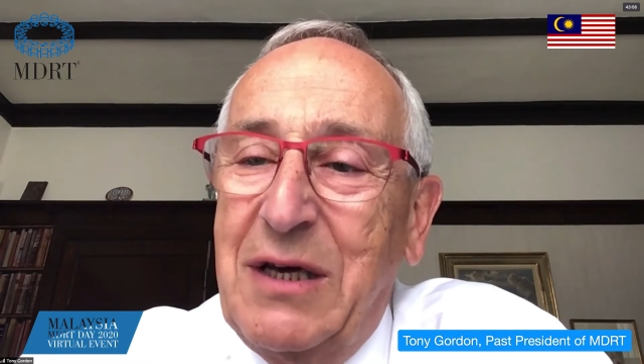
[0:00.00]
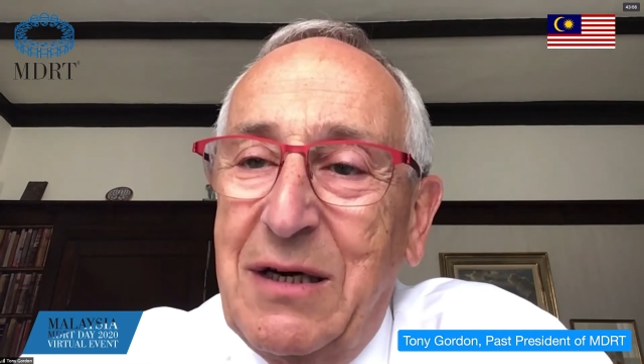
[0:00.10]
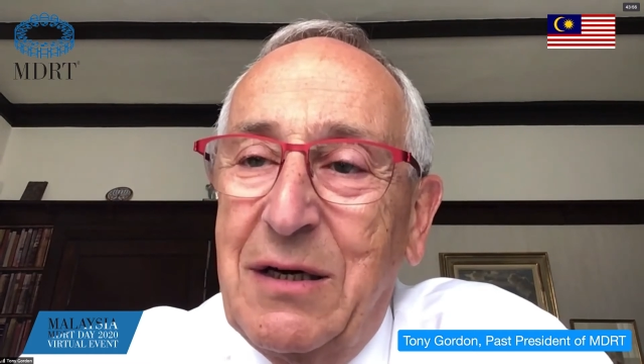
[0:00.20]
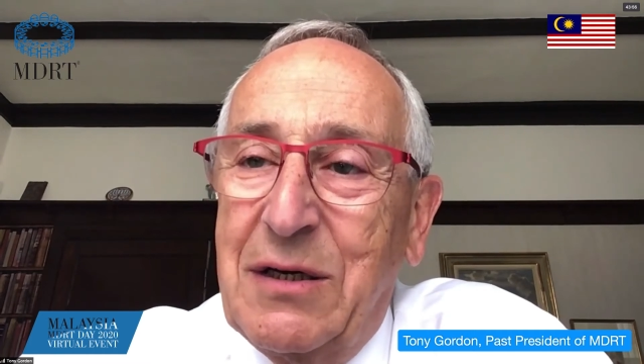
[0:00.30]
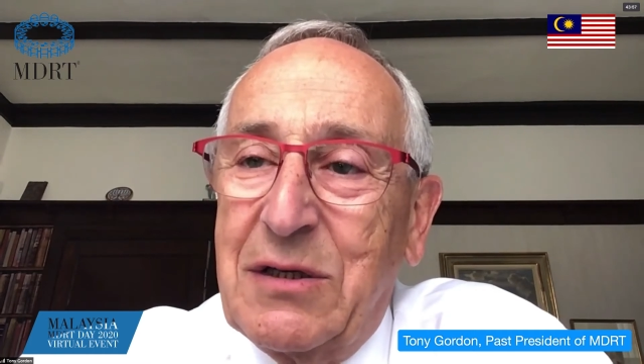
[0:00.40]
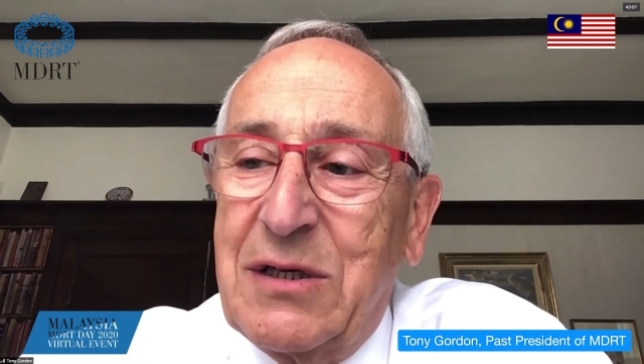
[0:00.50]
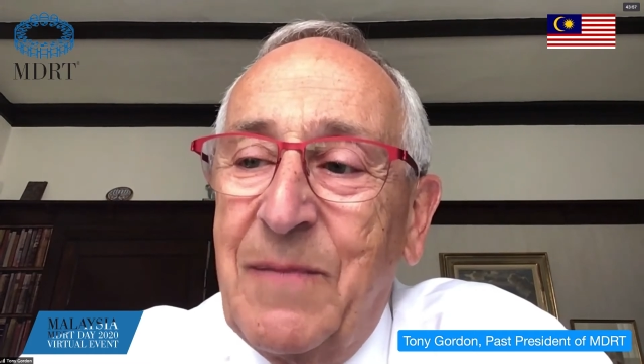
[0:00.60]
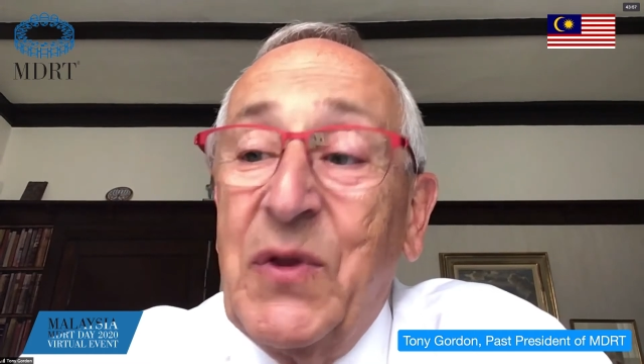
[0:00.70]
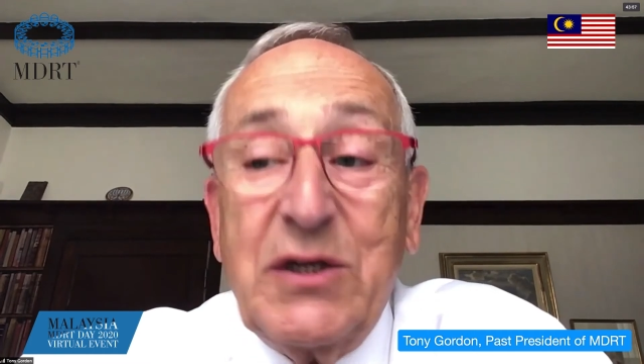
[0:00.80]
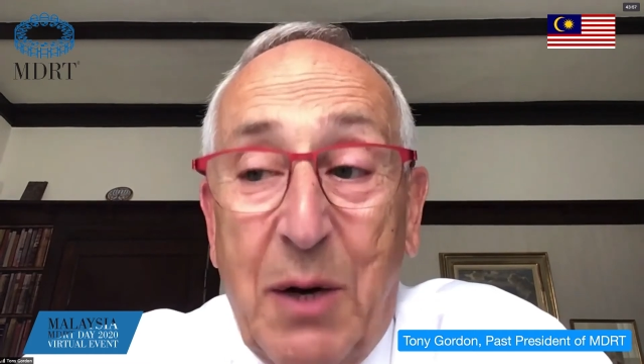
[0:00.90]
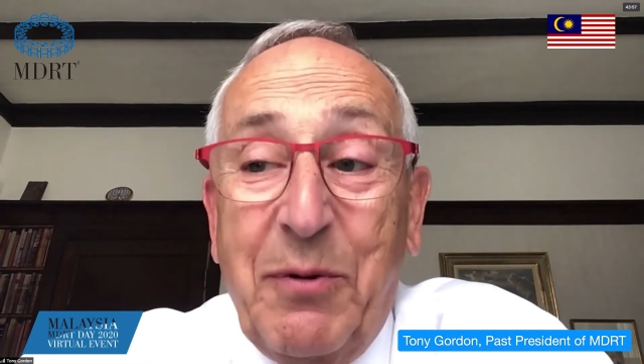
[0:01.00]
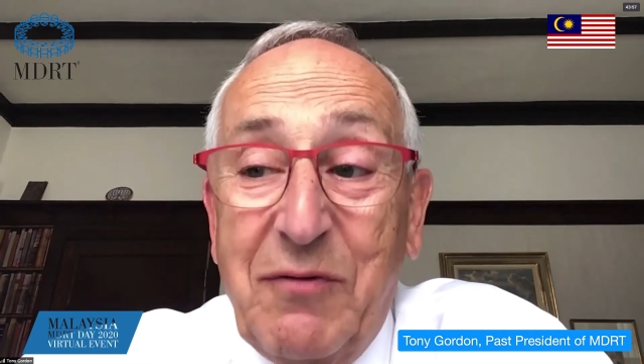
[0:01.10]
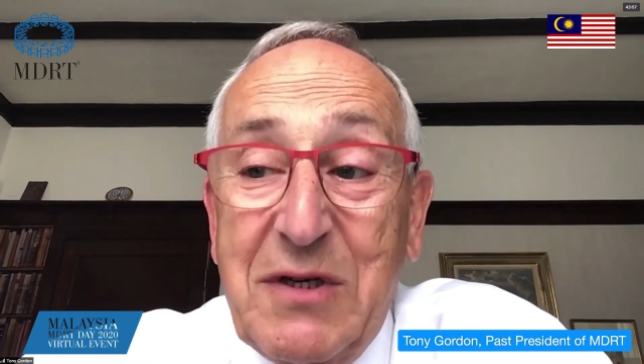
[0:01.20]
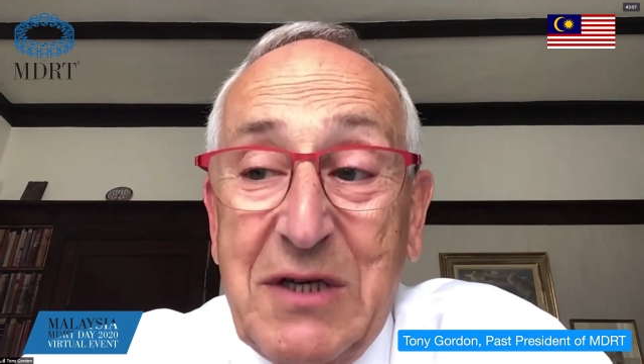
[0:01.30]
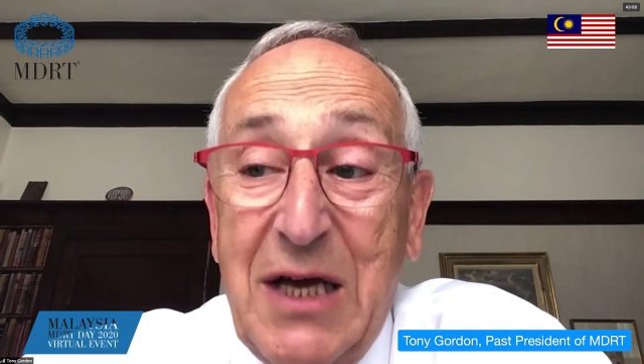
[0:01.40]
years, top of
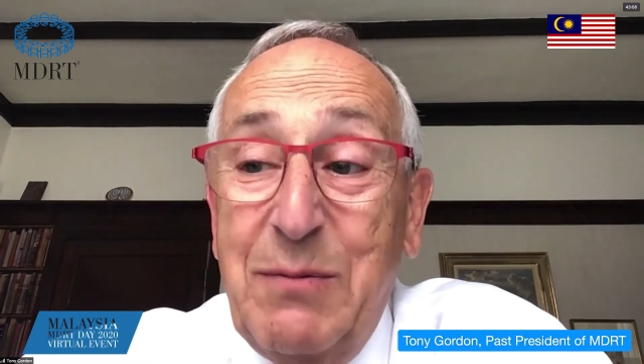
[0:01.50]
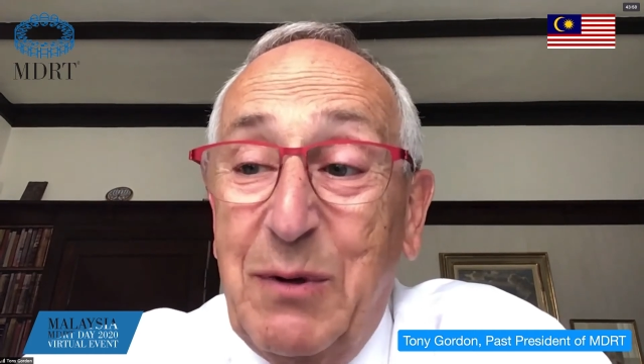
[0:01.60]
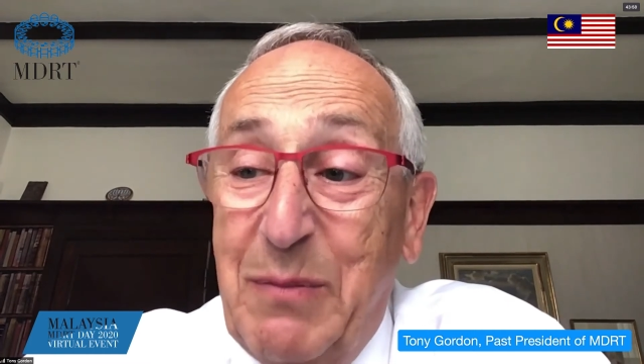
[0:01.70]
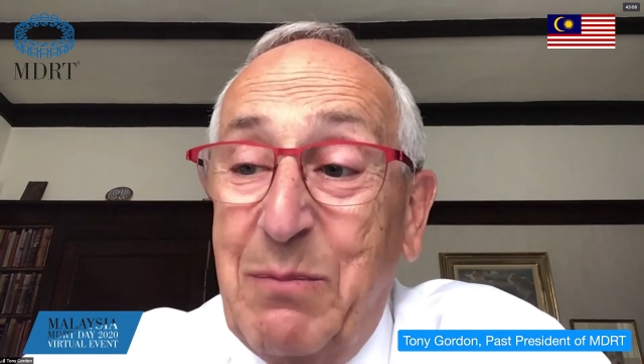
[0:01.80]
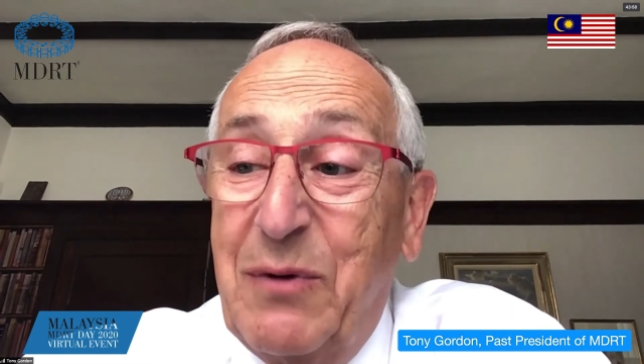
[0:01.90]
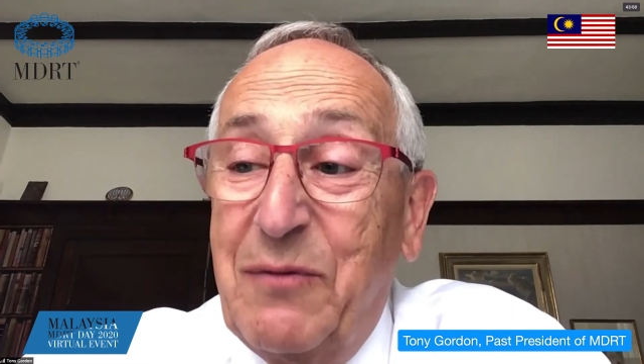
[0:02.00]
the table member